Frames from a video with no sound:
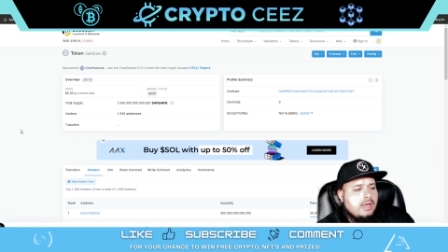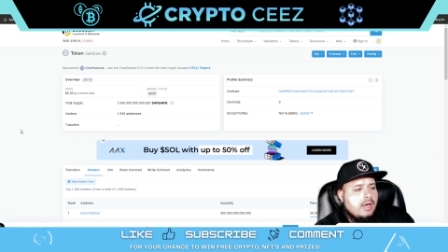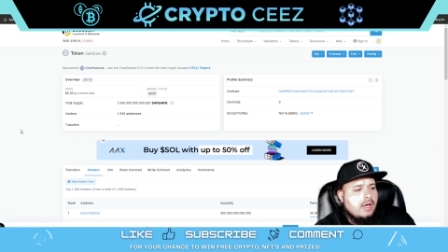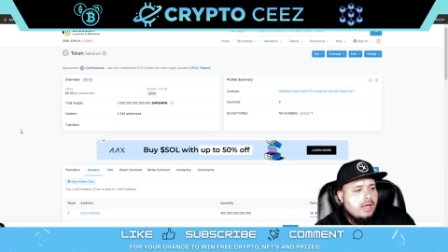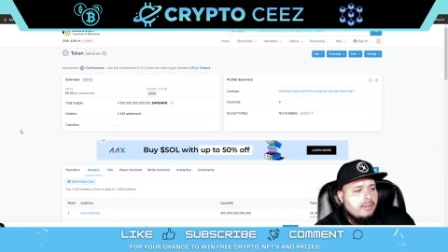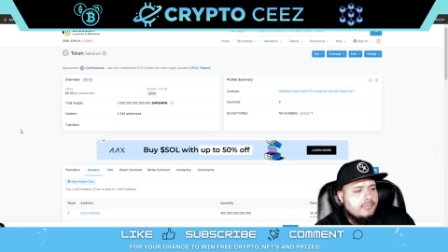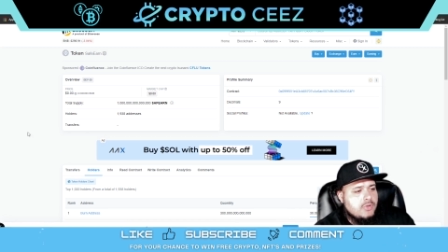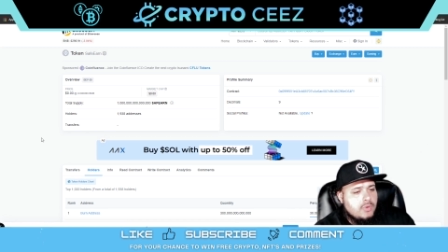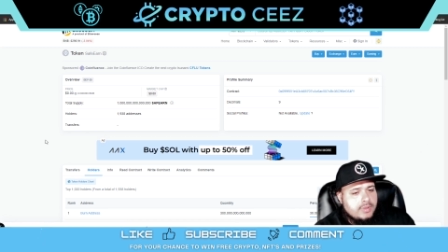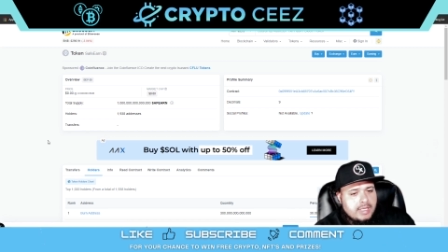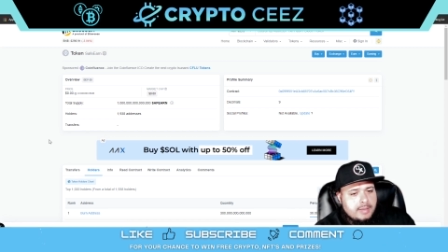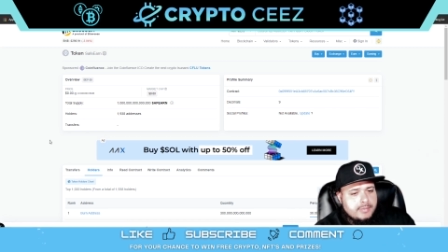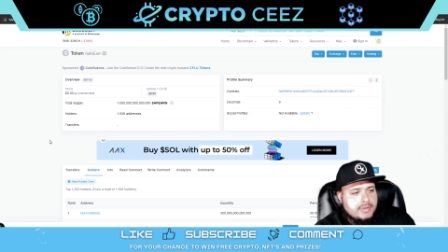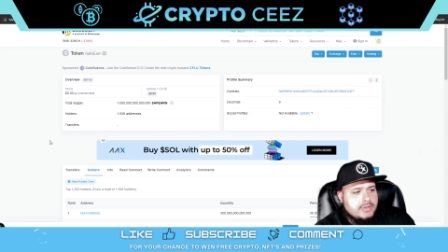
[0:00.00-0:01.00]

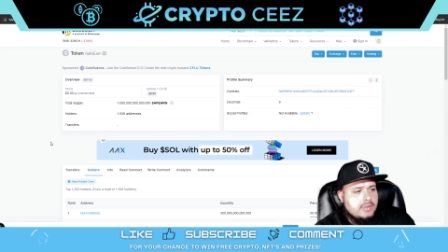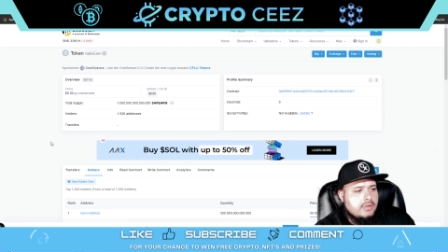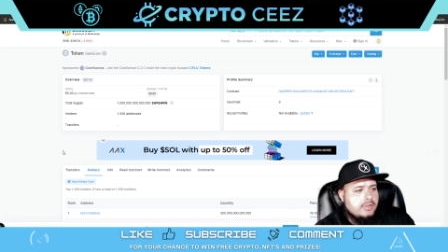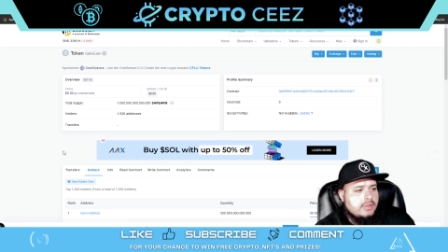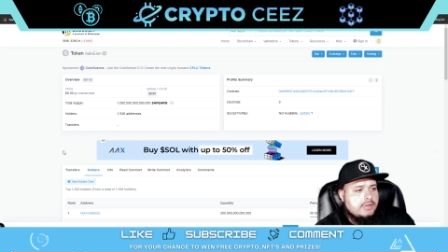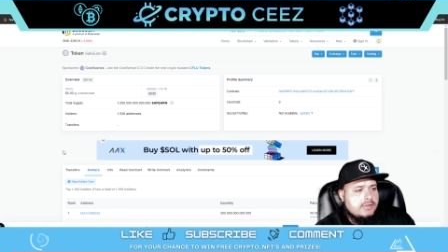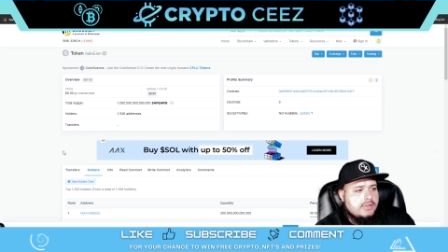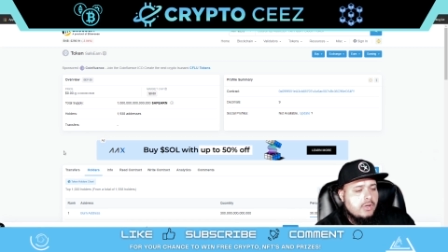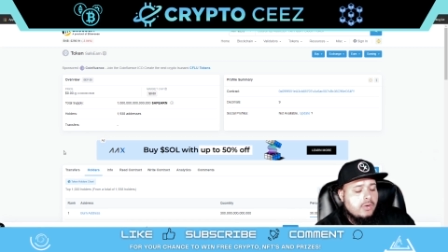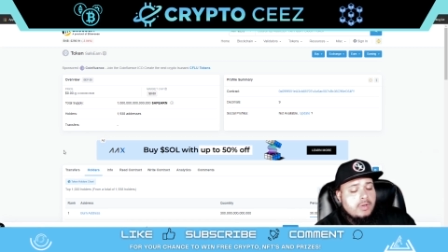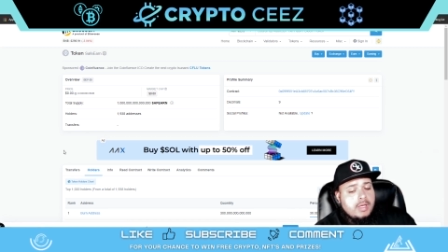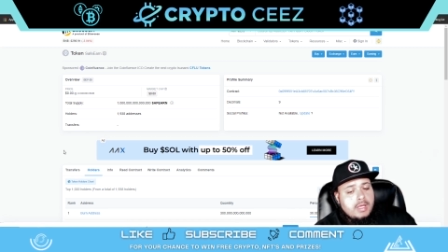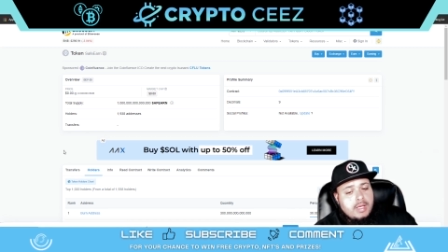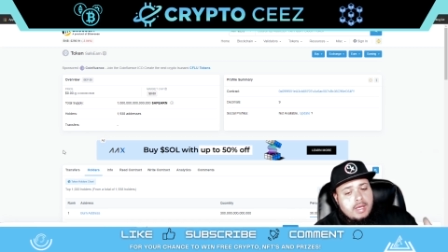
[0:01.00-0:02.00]
Tokenomics are good. So
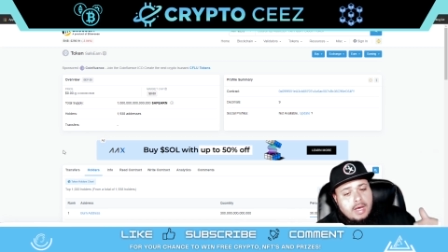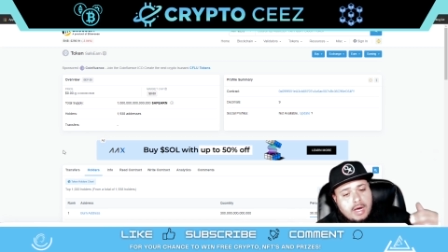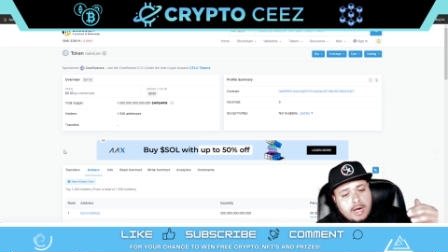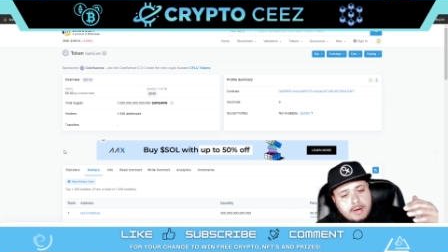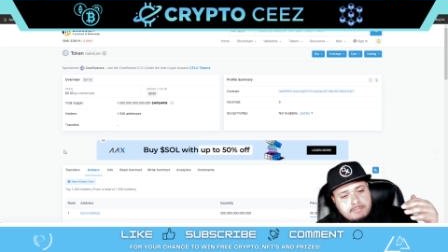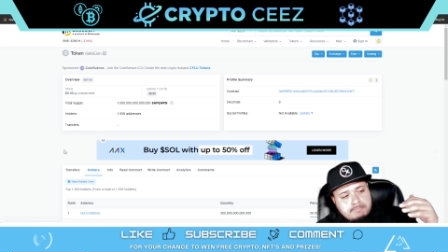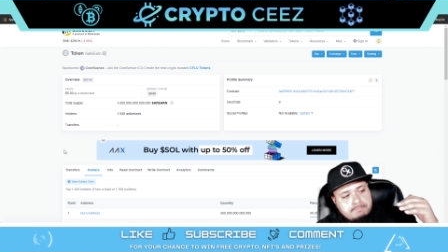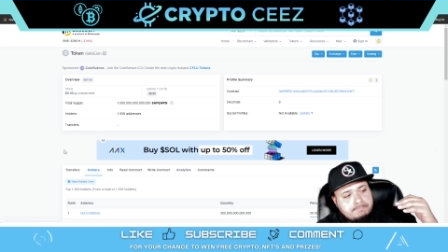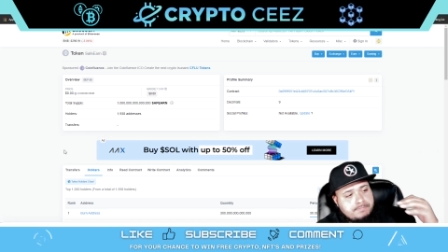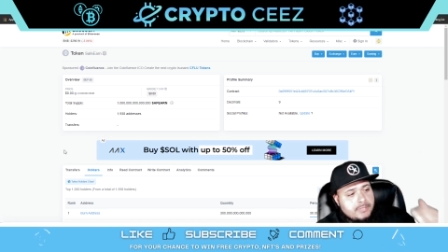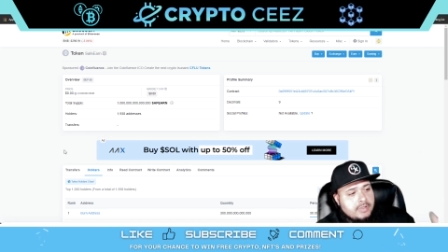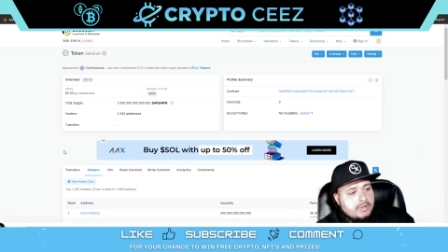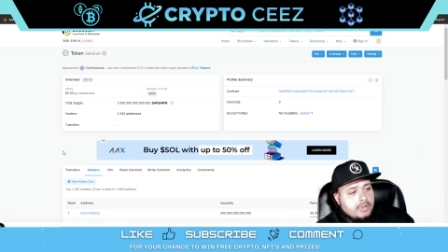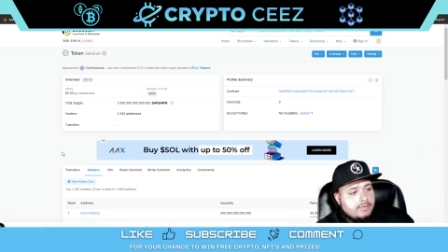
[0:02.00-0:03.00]

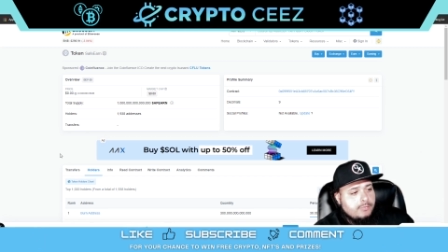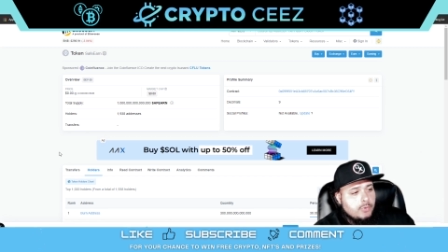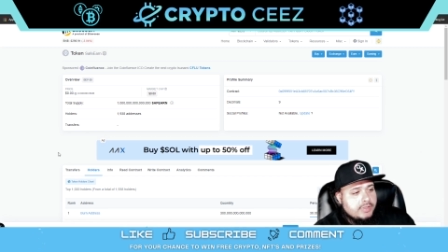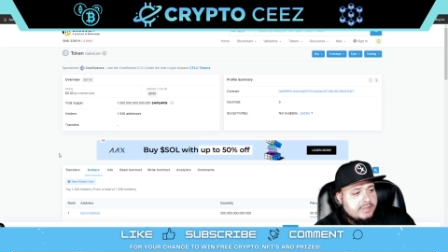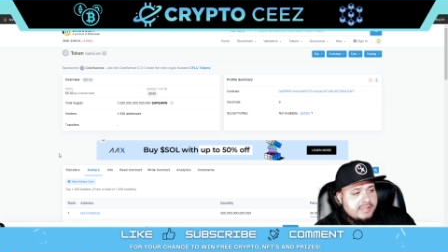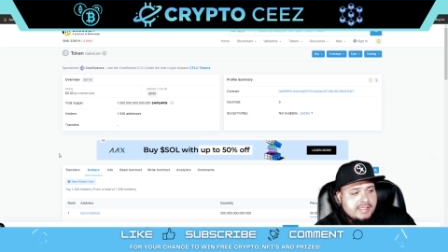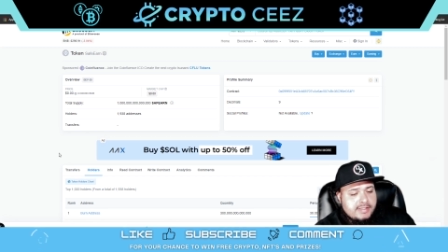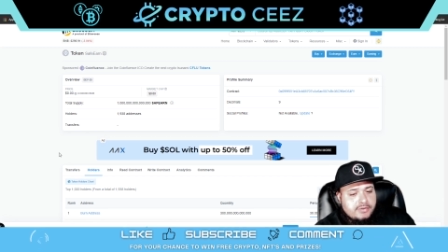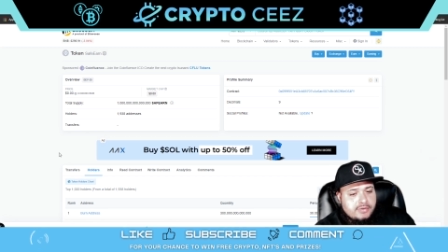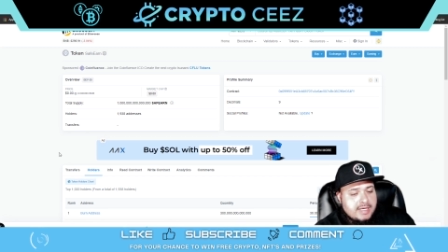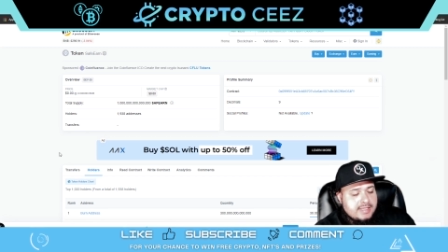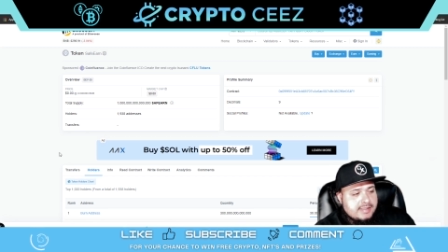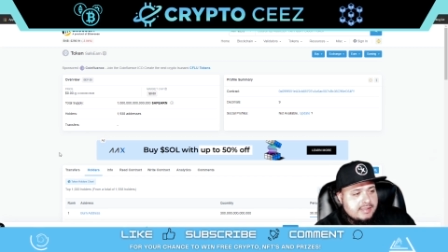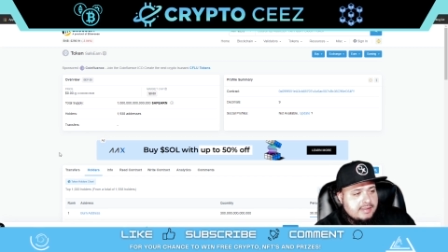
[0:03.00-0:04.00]
look forward to seeing you
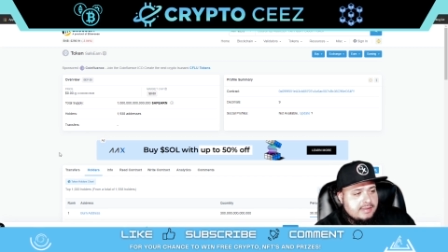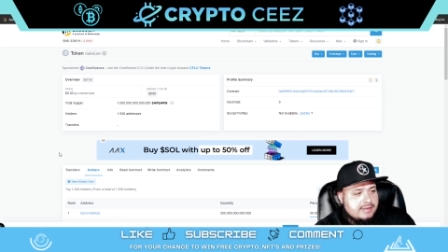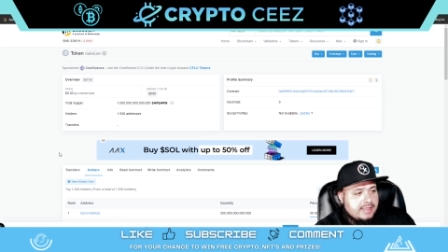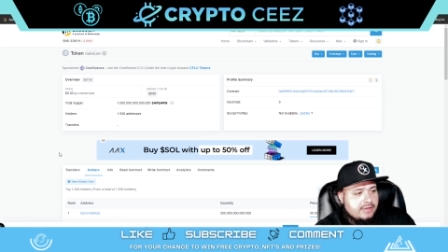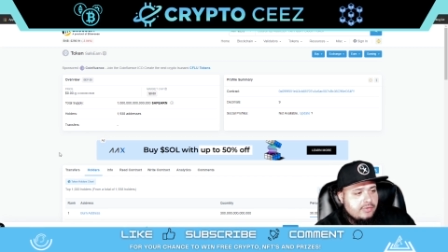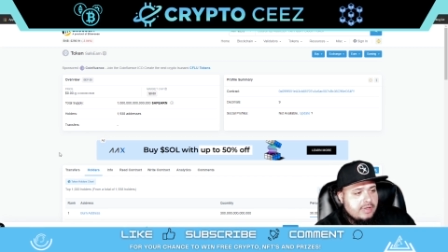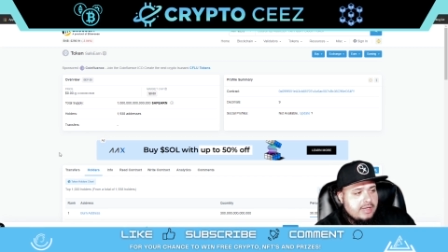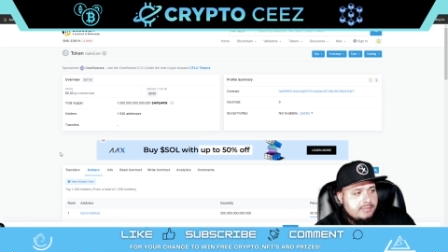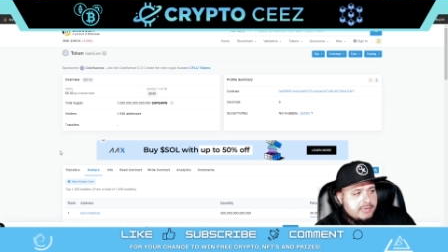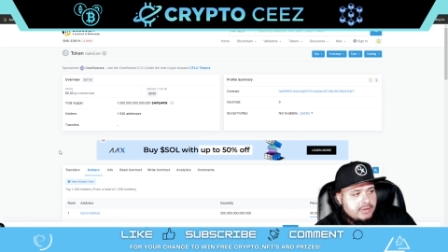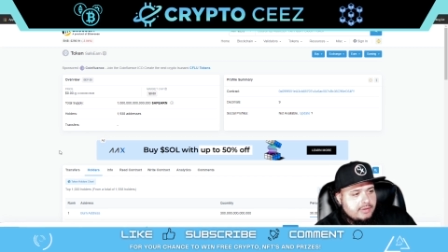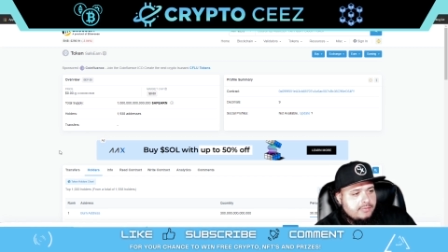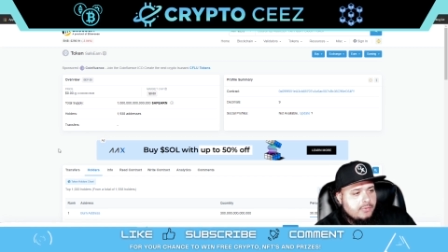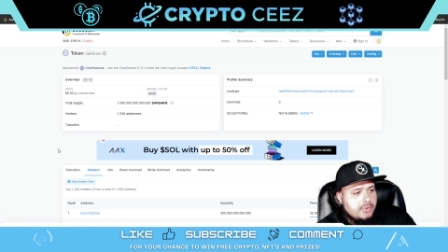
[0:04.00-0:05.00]
guys in the Telegram, and
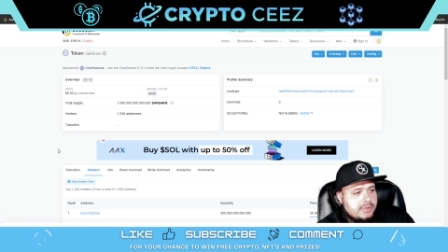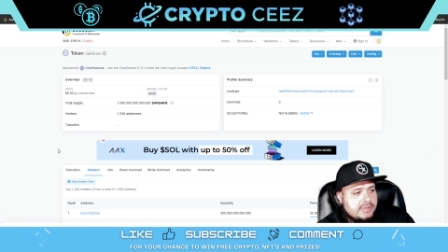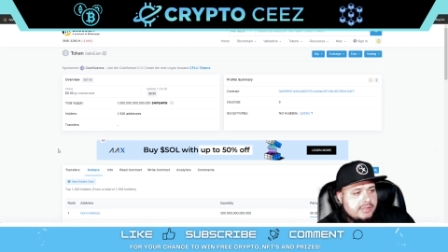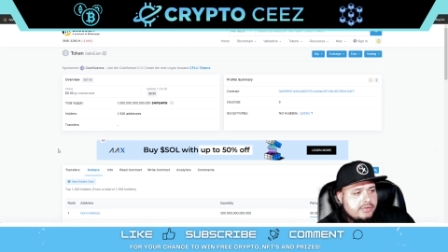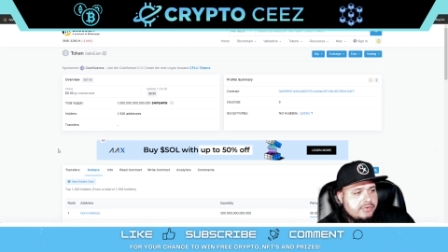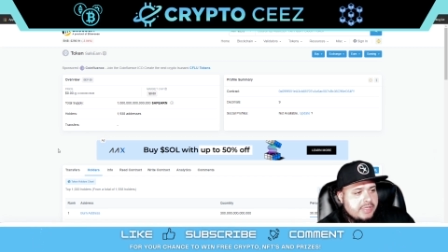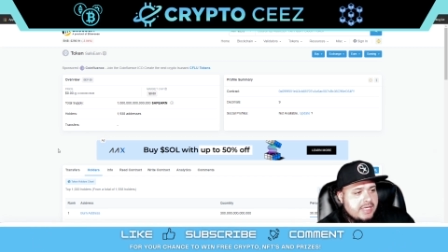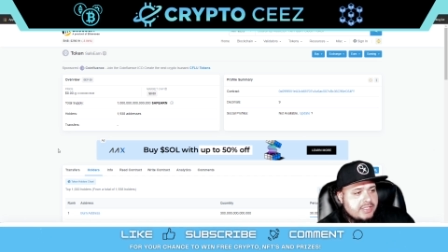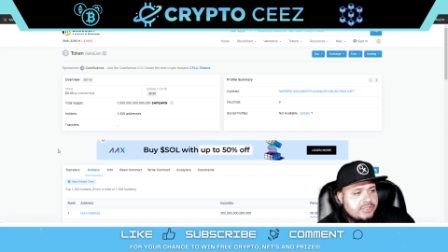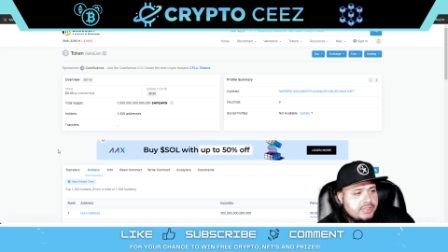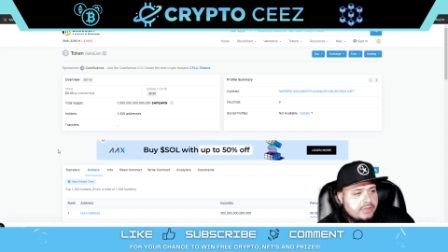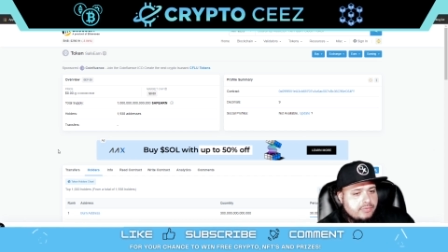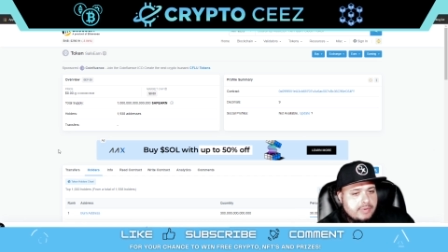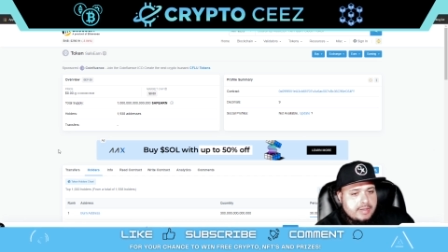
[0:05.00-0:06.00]
look forward to seeing you guys
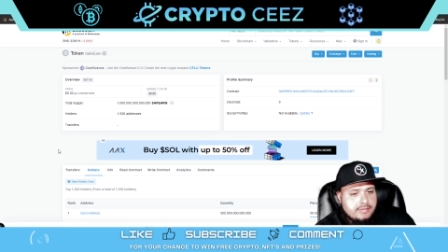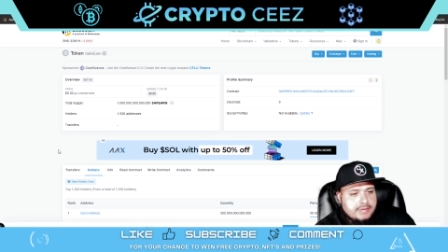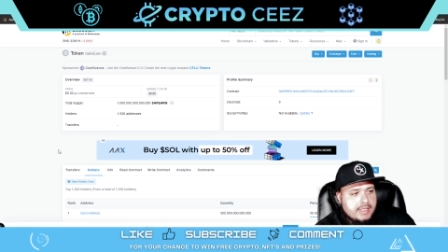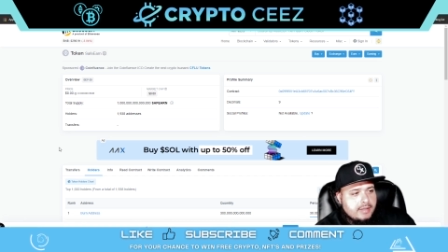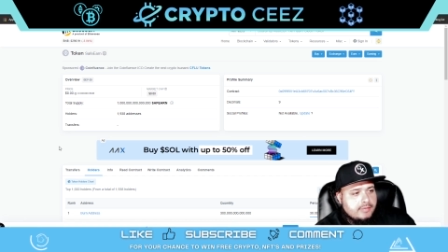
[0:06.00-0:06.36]
shill around town.